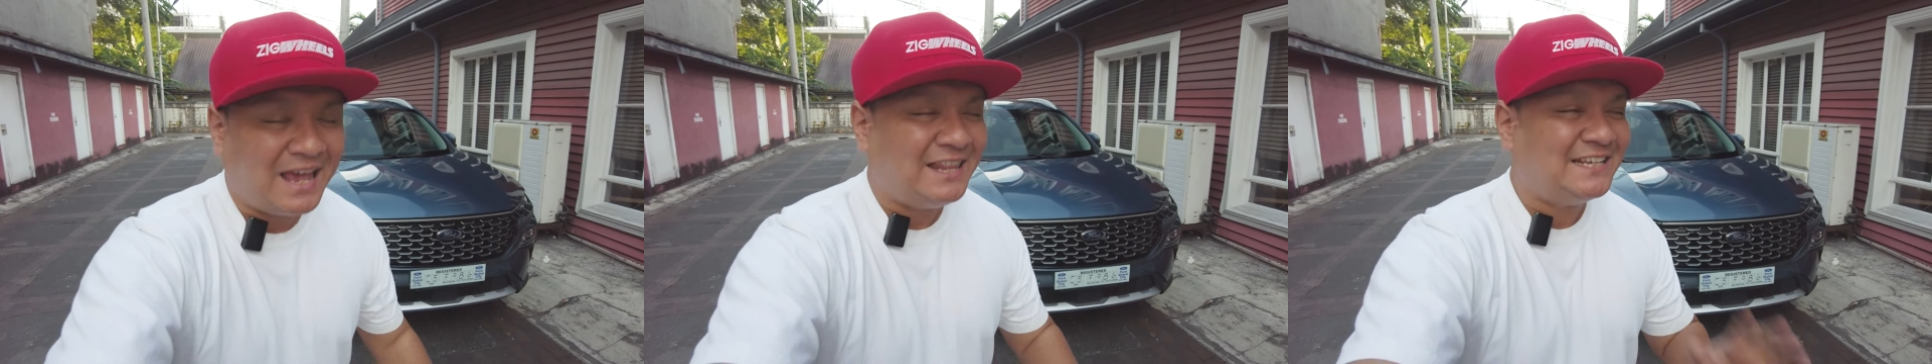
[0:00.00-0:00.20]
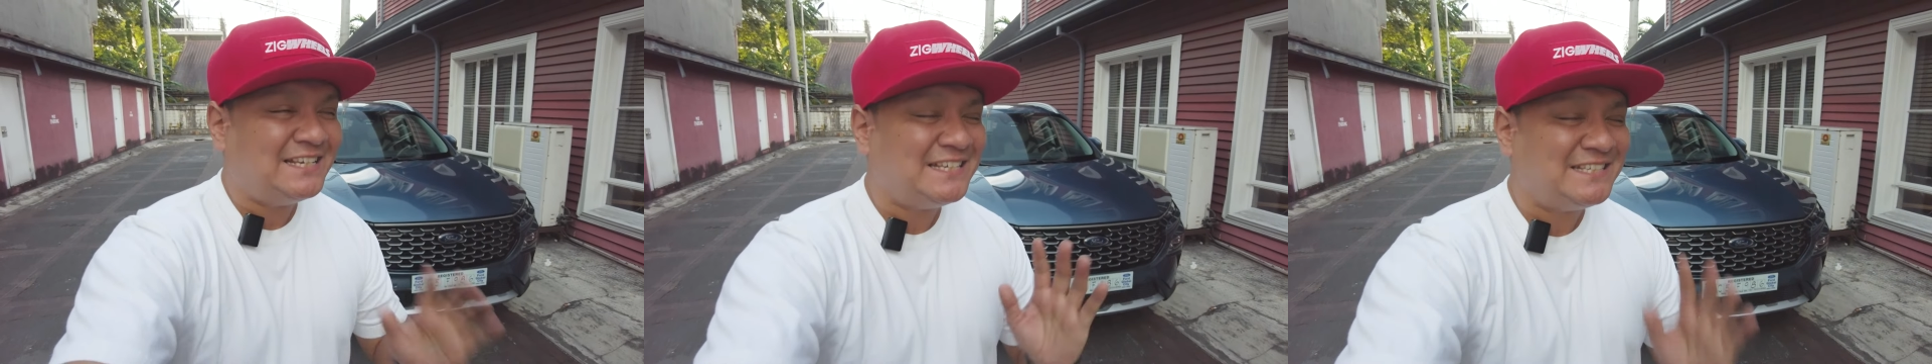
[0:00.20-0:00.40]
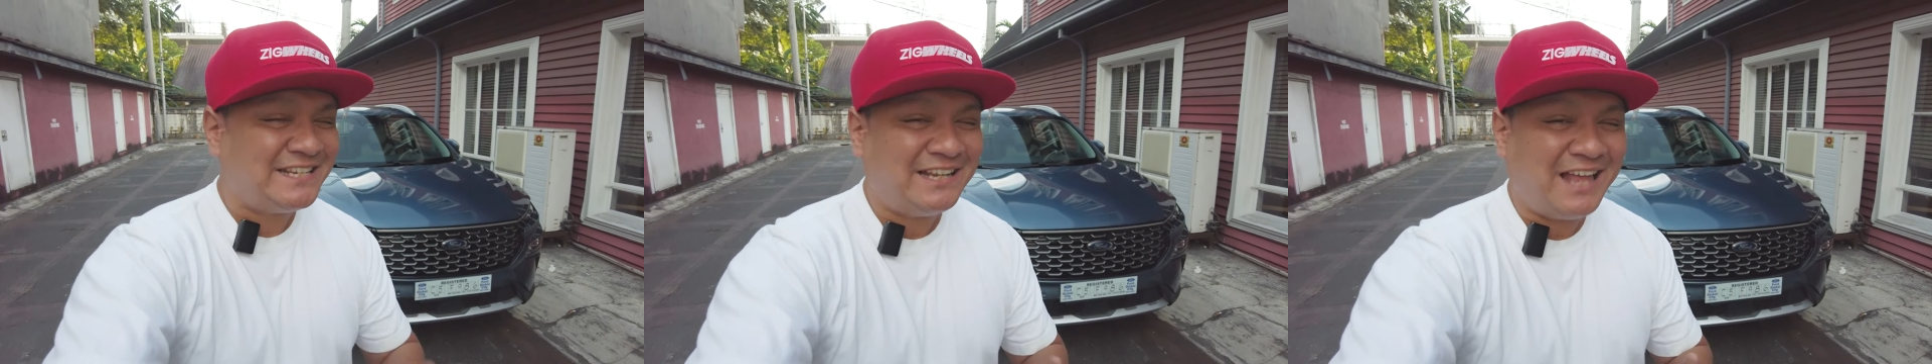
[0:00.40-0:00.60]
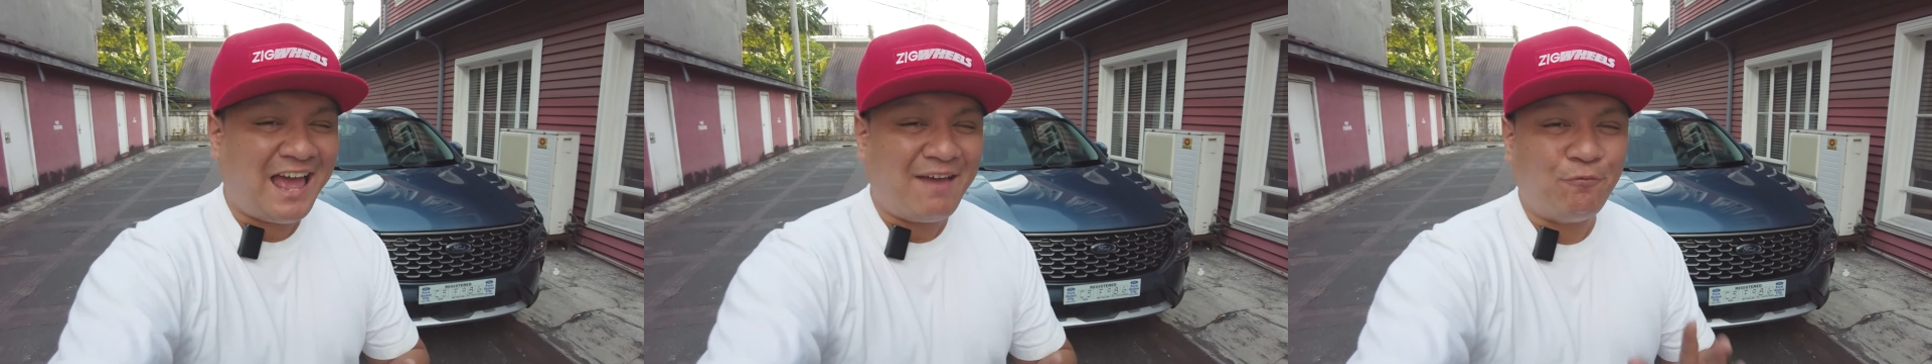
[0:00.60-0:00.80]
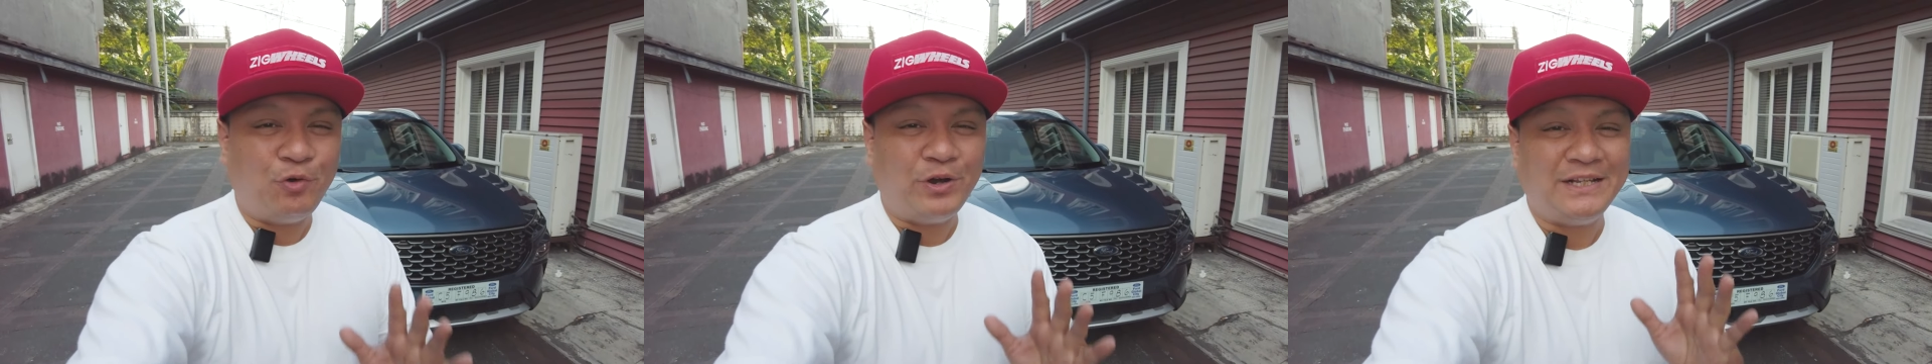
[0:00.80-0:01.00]
Does it still
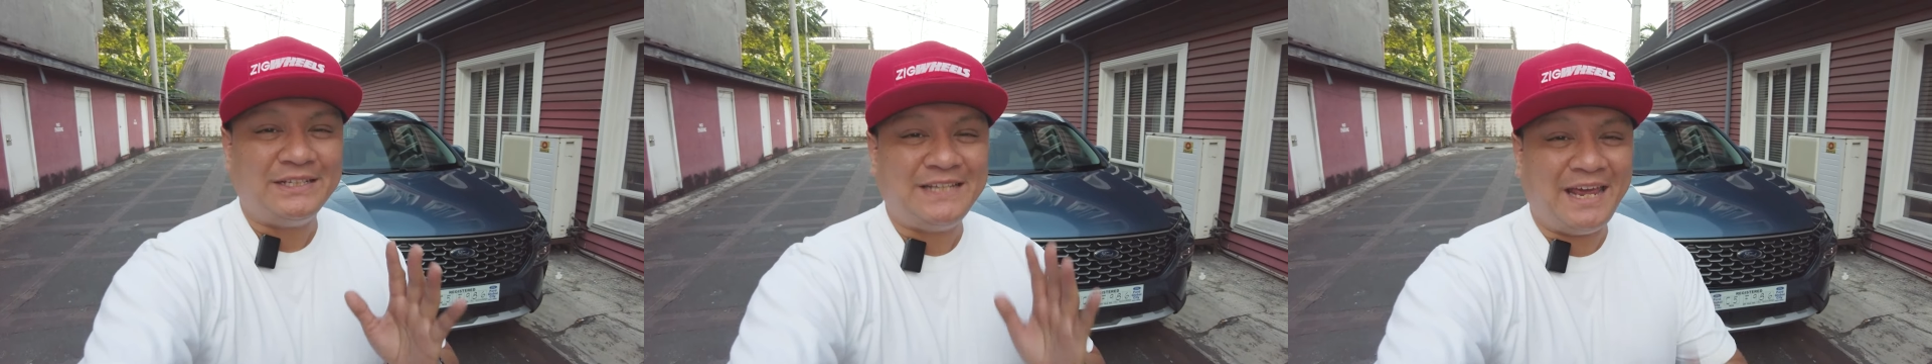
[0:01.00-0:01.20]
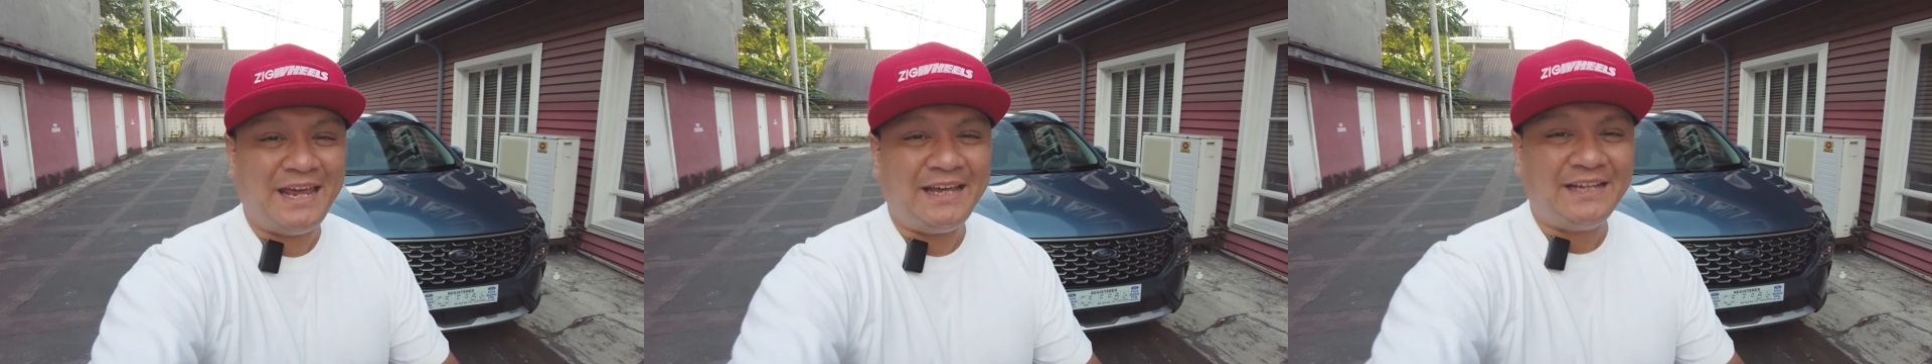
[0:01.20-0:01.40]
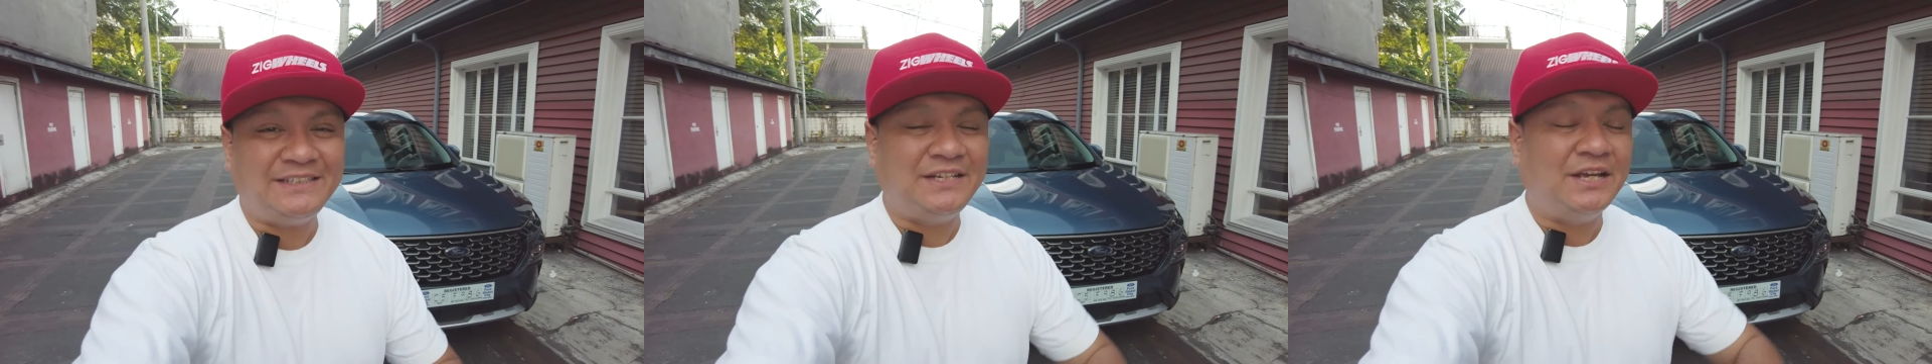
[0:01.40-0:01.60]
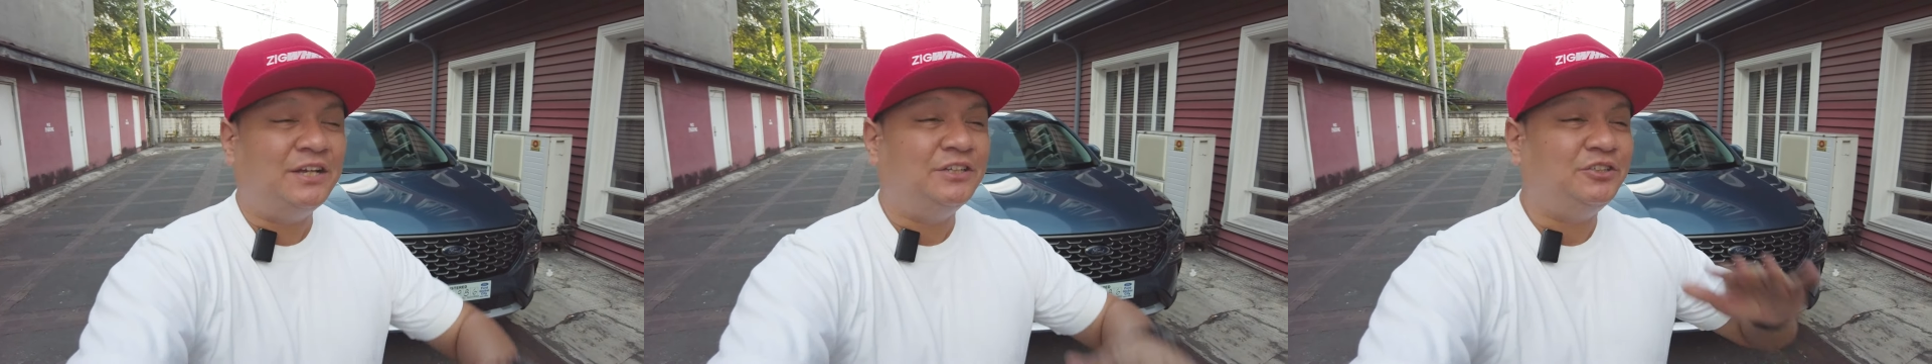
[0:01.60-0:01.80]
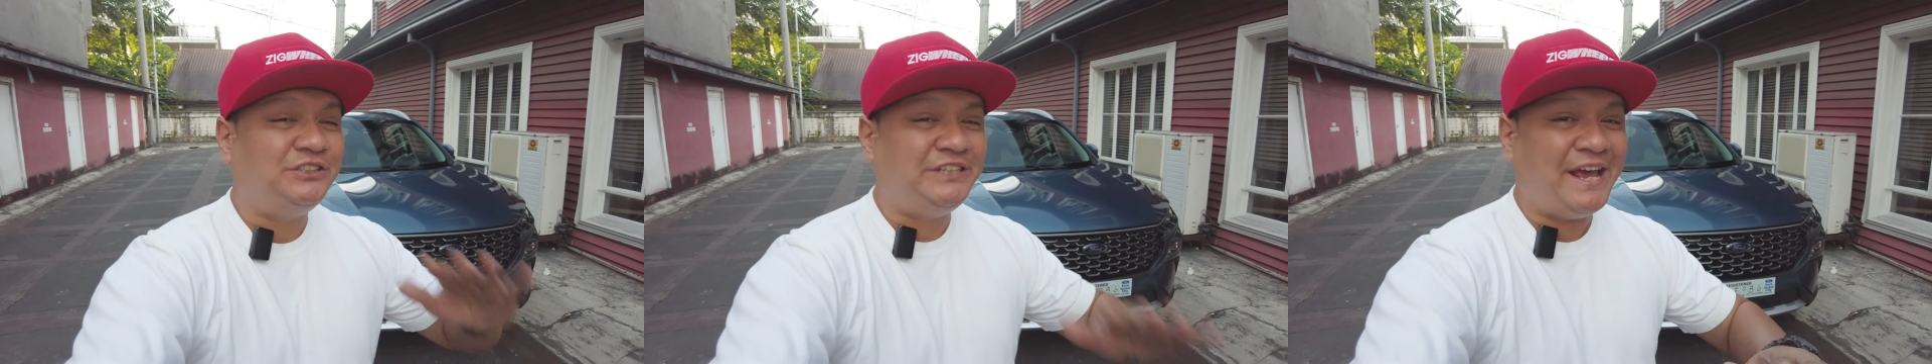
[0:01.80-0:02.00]
have what it takes
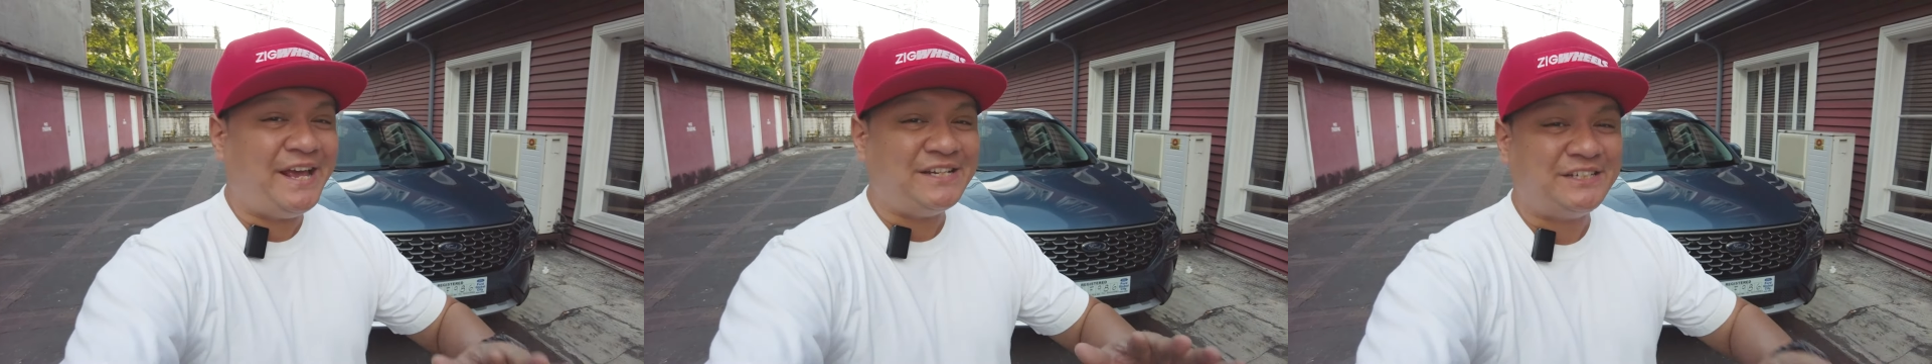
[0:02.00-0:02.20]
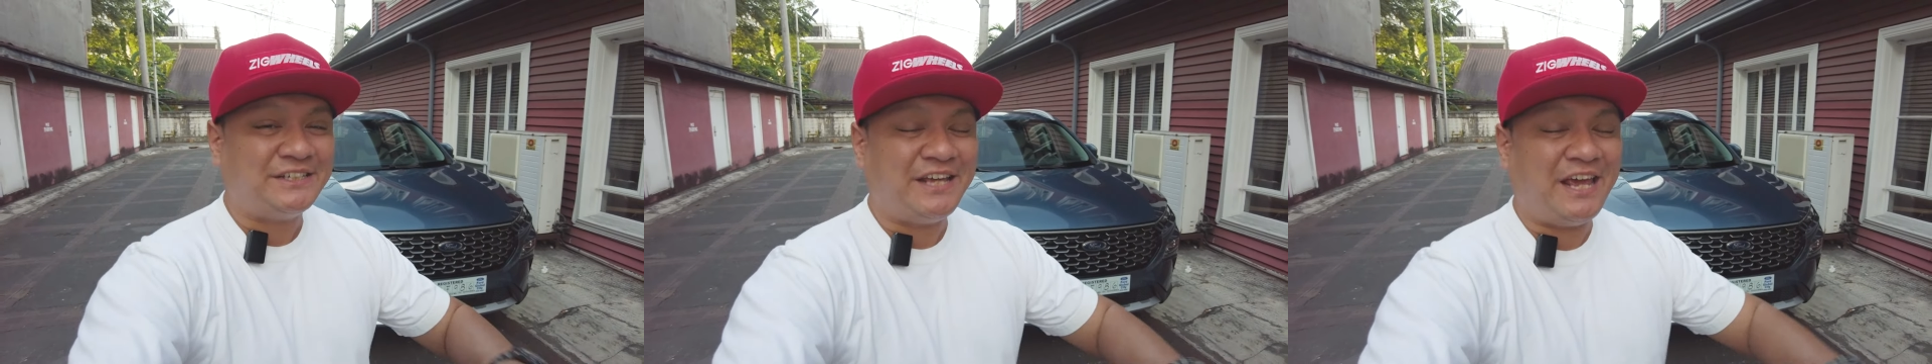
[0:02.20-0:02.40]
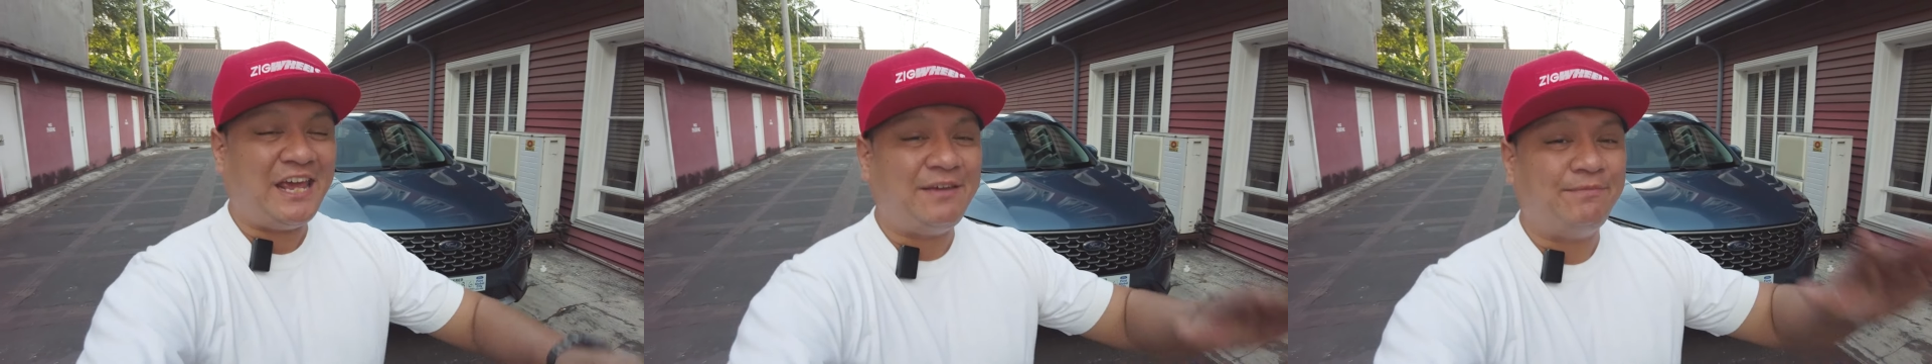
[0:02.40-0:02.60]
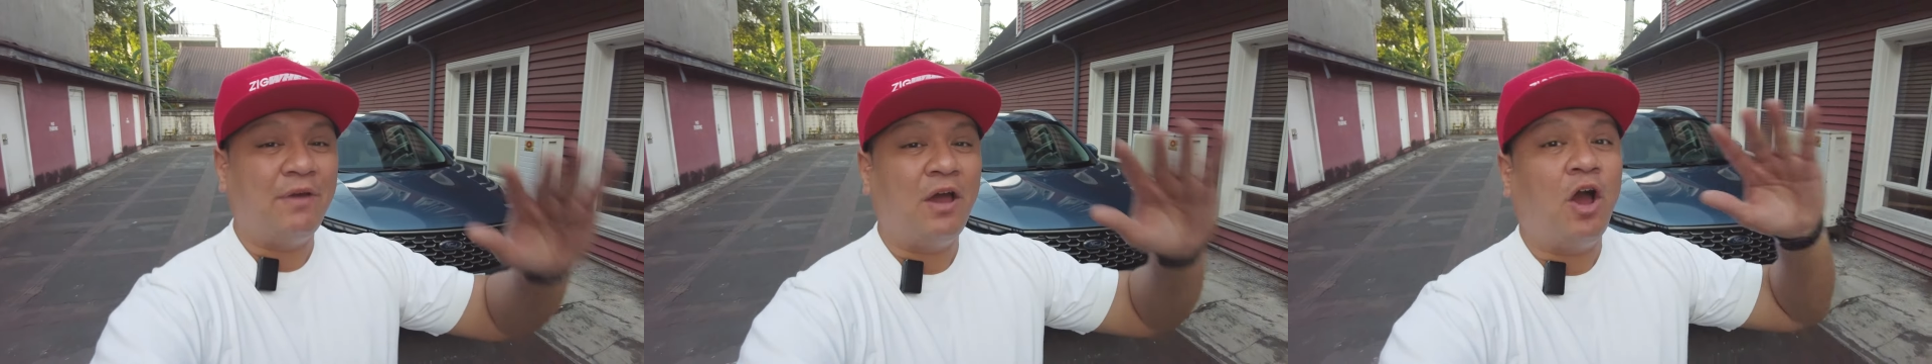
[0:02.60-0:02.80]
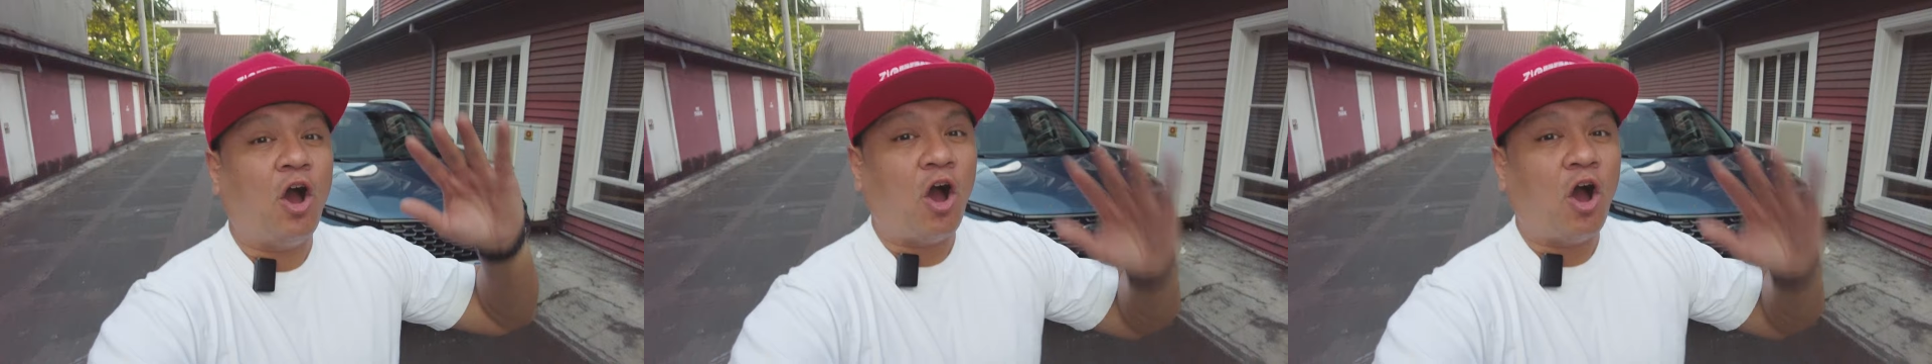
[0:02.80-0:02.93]
to change the game